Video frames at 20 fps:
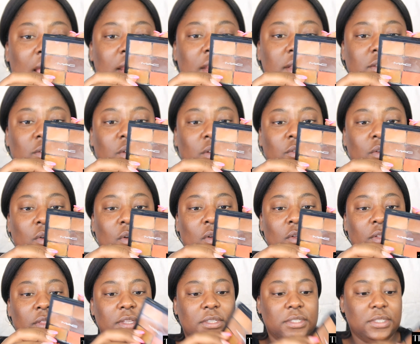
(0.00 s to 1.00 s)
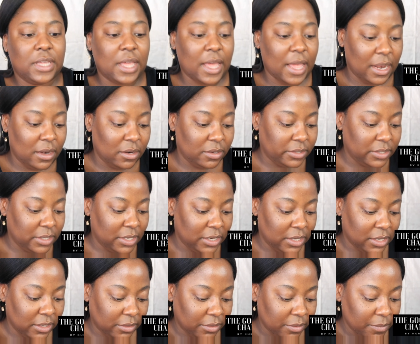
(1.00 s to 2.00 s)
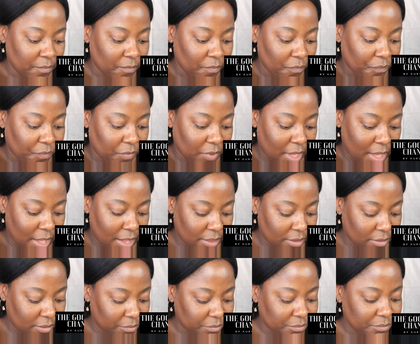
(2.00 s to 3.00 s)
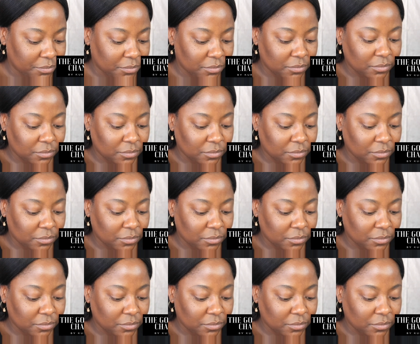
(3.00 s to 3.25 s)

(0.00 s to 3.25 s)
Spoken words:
and it's got all these colors in it. And